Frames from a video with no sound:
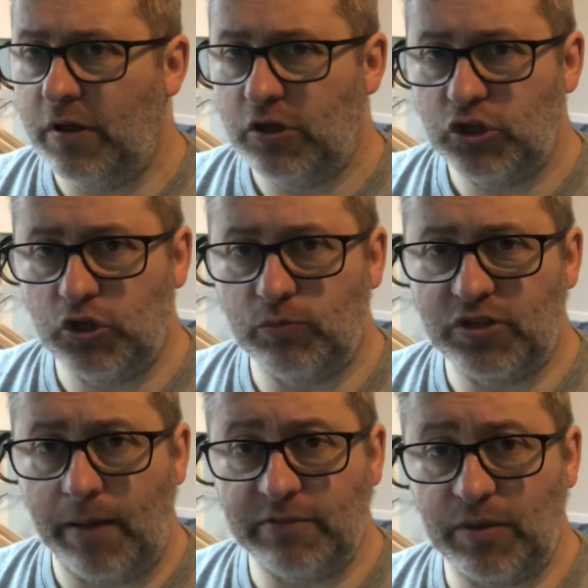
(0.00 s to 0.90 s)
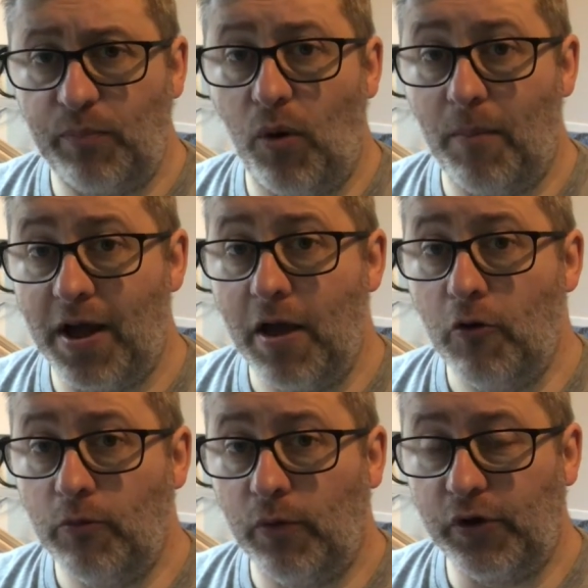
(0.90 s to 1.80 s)
Sometimes I put my
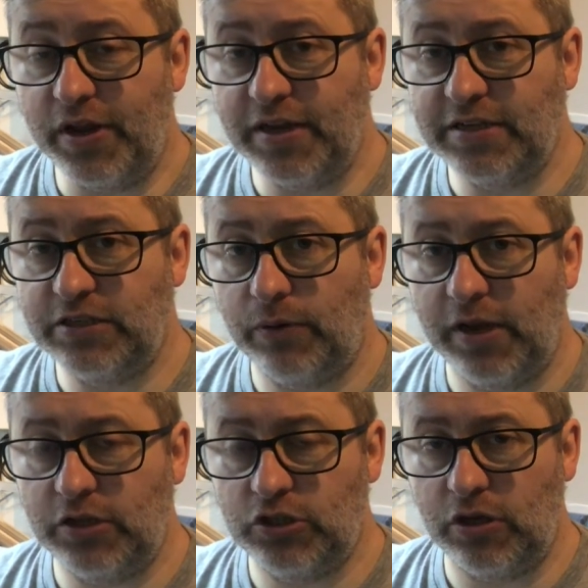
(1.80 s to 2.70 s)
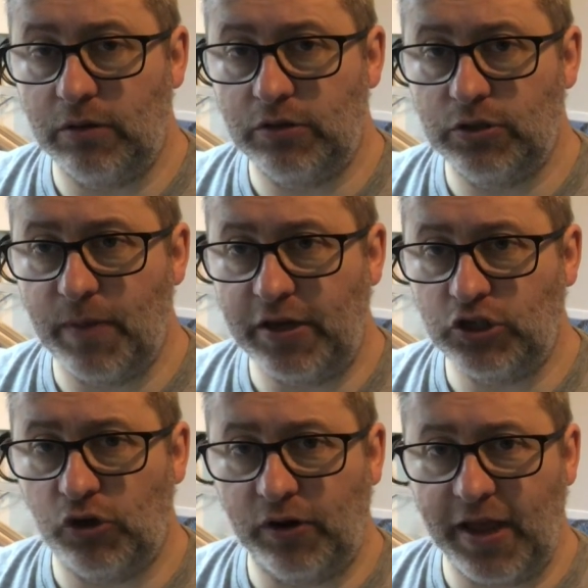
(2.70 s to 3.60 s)
own money into it to make
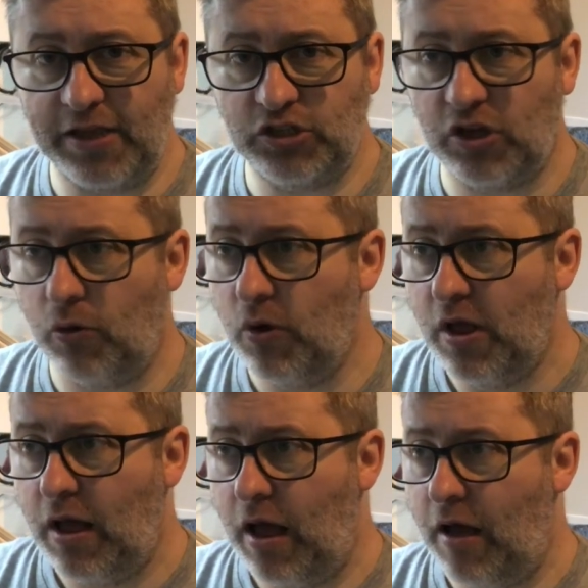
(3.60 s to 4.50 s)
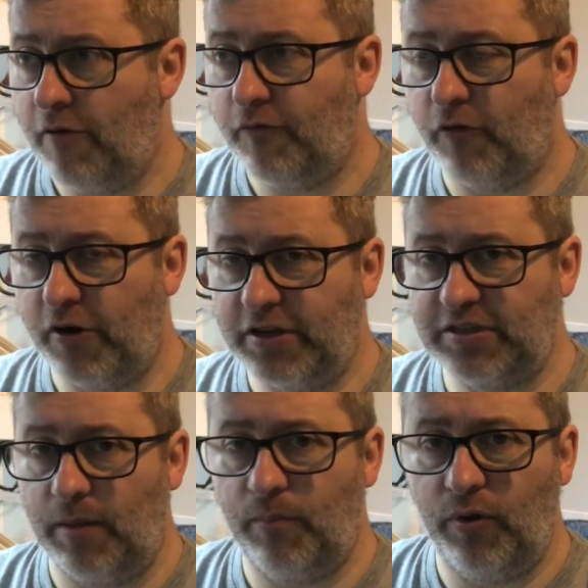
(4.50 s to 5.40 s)
sure I get. So, for
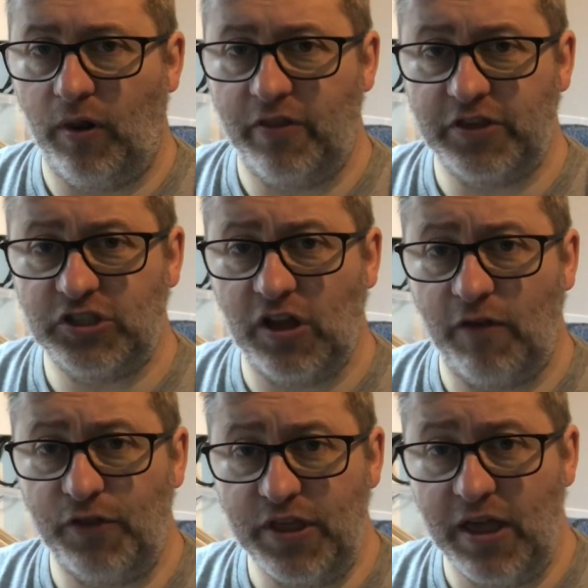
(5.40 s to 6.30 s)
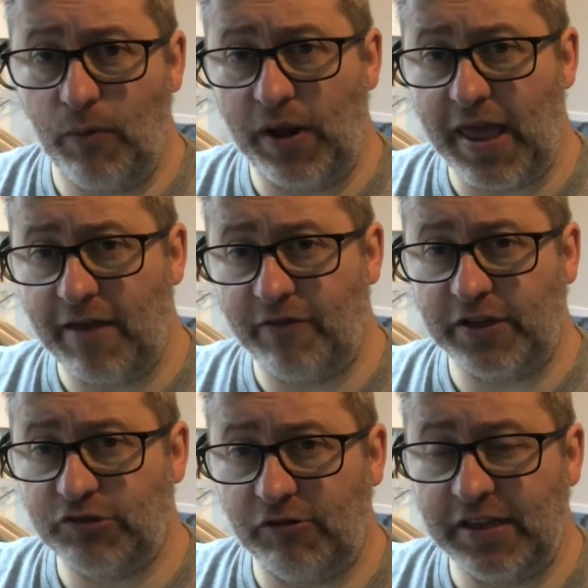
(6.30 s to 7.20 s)
example, at the start of the year when
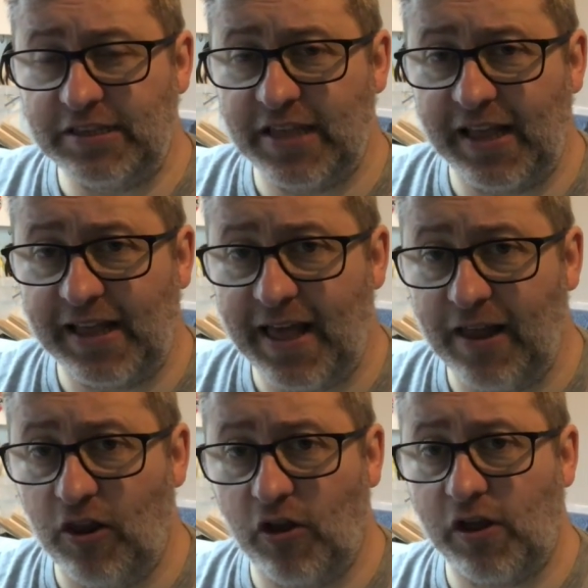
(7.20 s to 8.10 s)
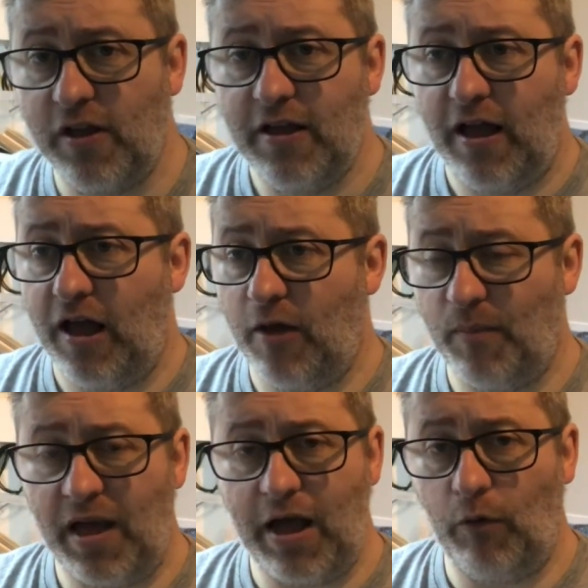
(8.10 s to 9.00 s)
Airfix released their catalogue,
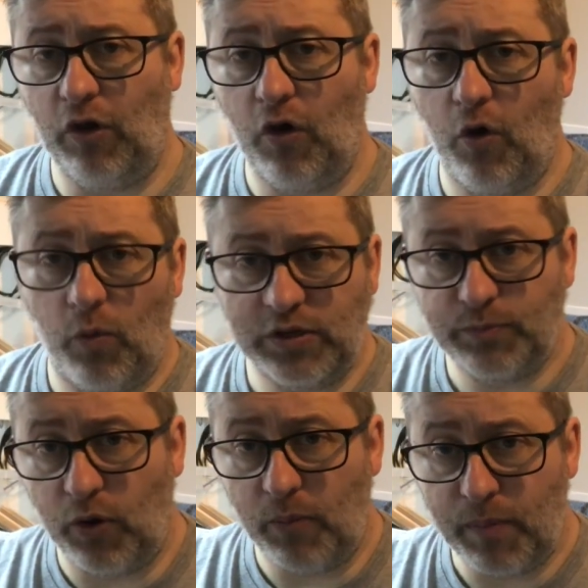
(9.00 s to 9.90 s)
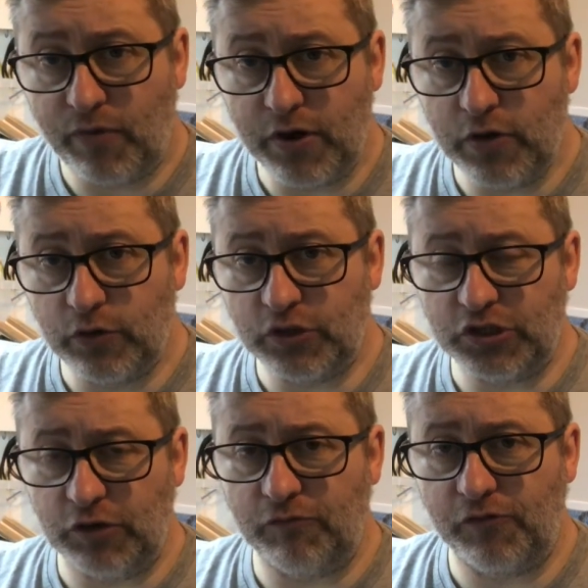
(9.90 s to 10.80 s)
I will always put my pre-orders
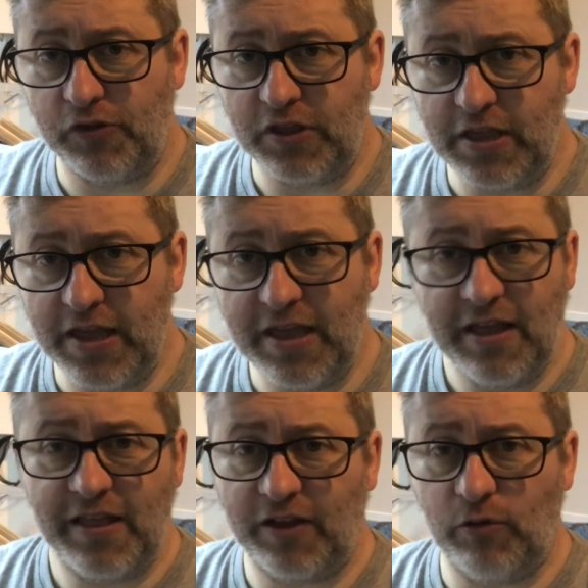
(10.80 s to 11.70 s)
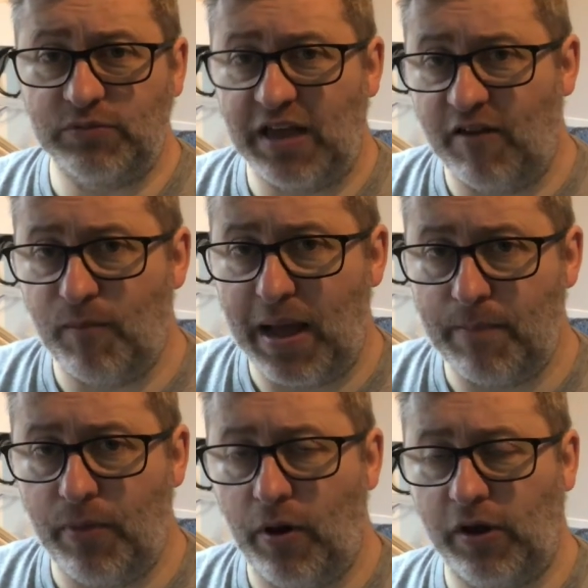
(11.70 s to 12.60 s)
on for the year. That comes out of my
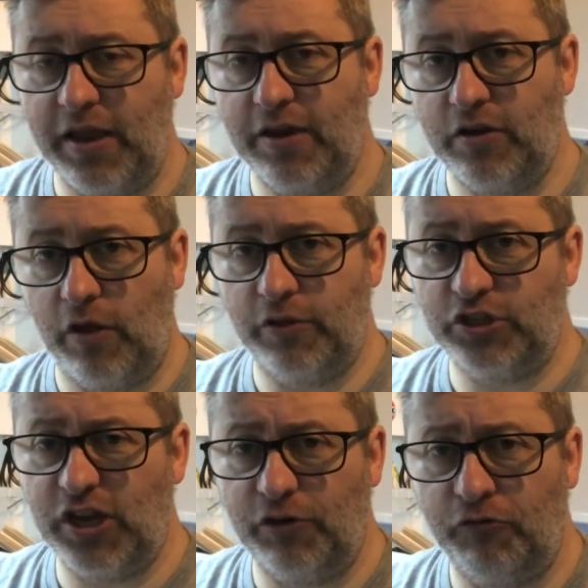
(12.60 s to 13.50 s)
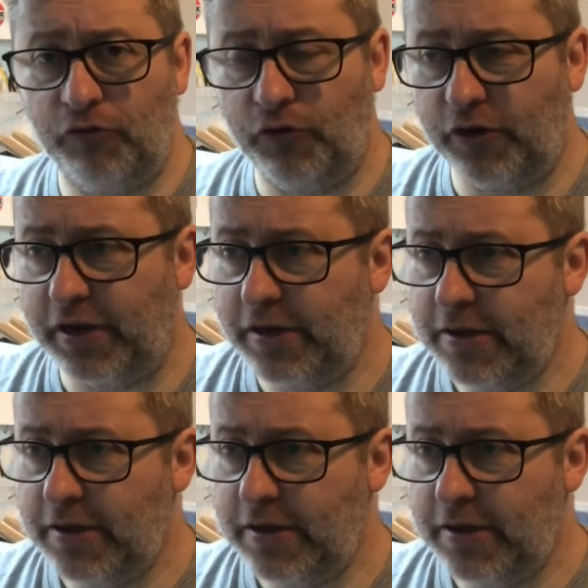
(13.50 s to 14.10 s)
pocket, not the channel funding.